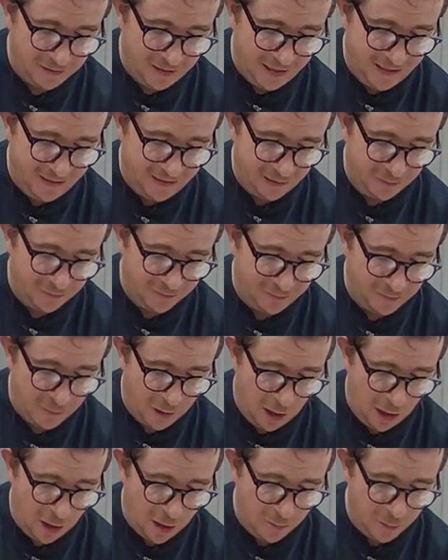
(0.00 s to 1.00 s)
dates with
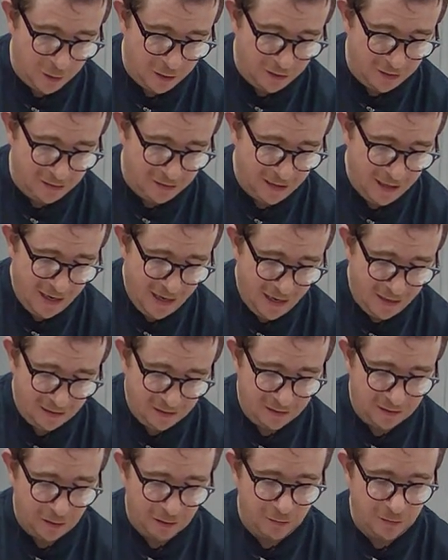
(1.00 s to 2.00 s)
some almonds
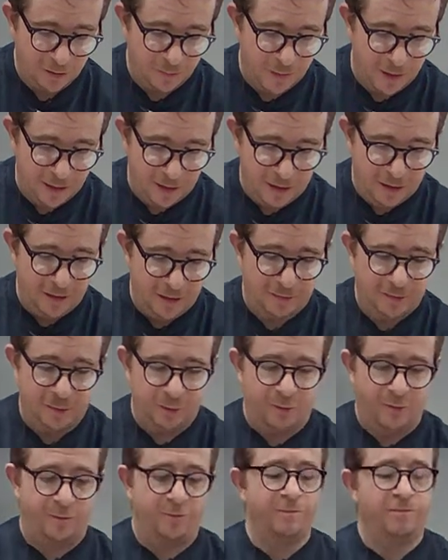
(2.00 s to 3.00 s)
and soaked them in a
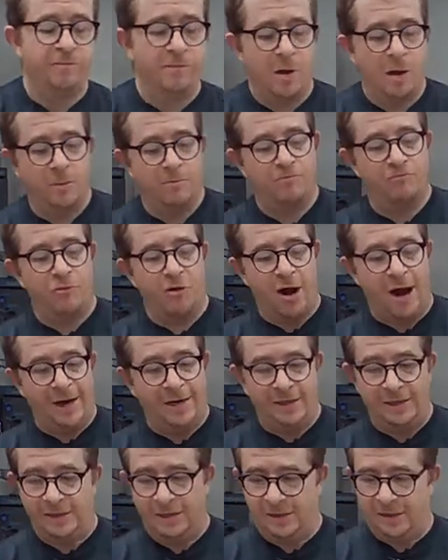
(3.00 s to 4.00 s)
sort of
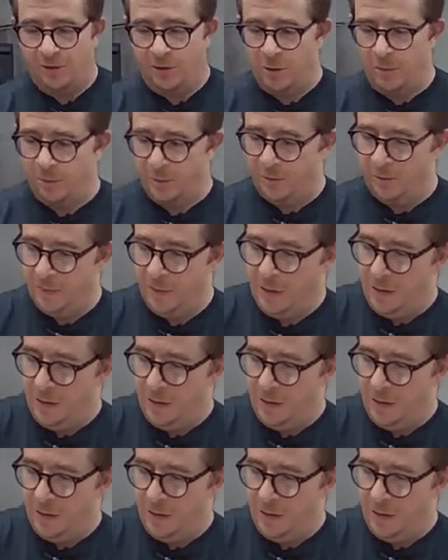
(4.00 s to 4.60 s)
brandy syrup.